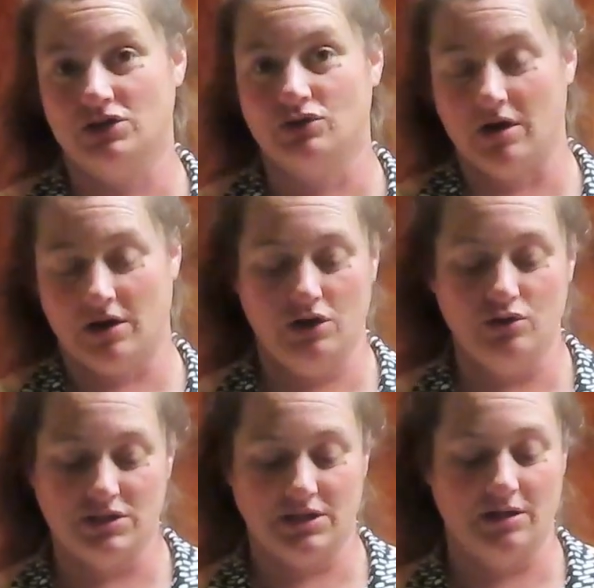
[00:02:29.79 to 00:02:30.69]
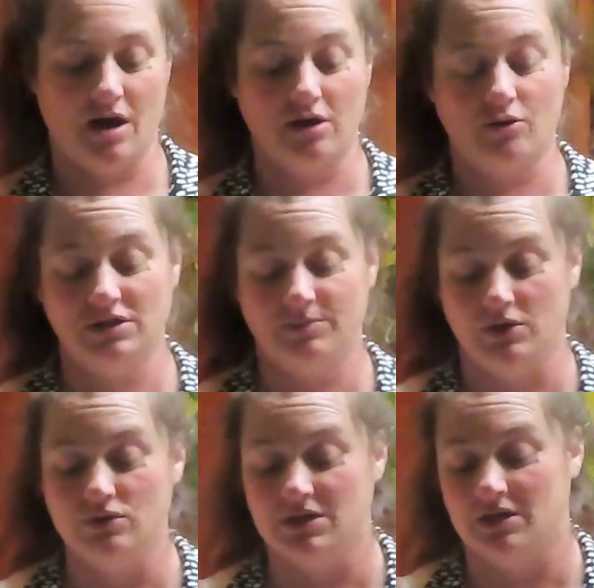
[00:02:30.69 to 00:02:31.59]
So I'm going to be
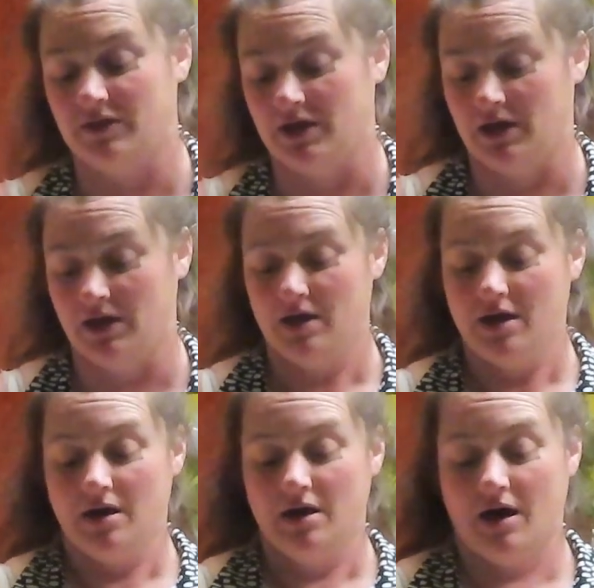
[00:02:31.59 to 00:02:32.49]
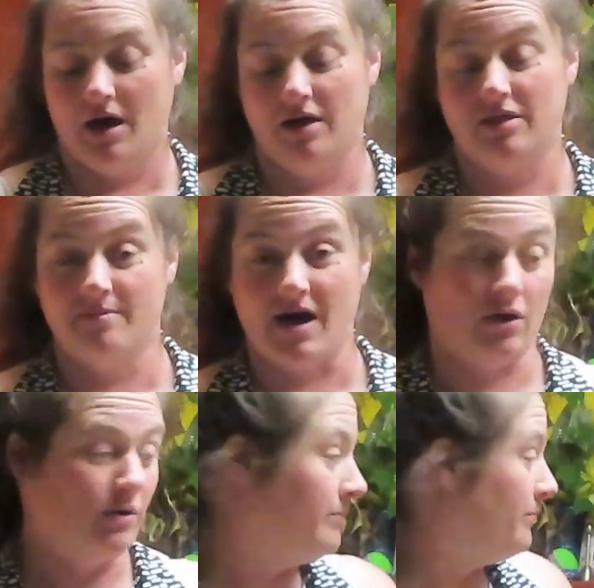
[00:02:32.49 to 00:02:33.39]
using the metal.